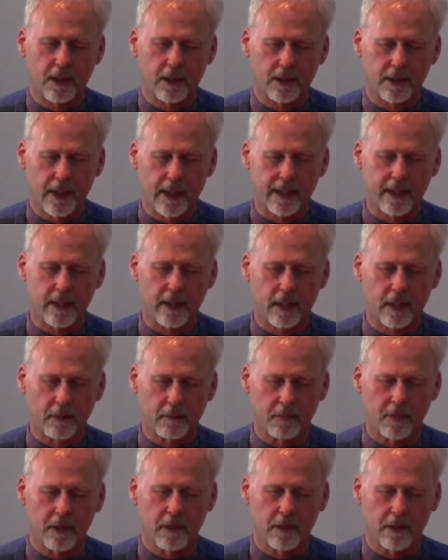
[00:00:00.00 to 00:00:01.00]
take
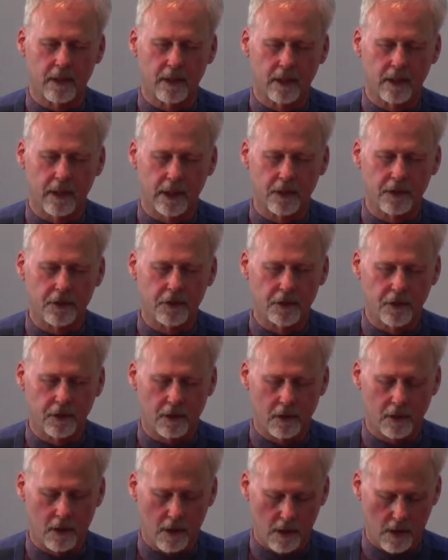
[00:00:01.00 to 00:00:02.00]
them into your
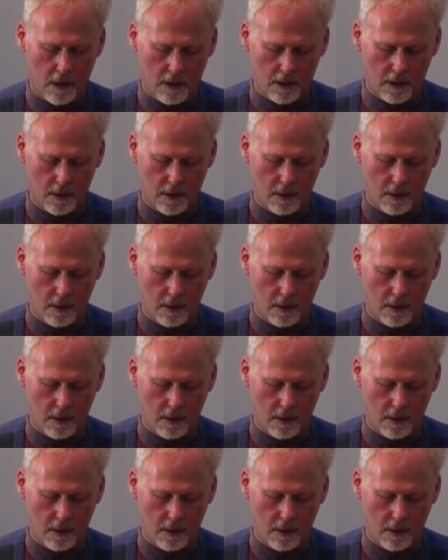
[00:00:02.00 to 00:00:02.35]
heart.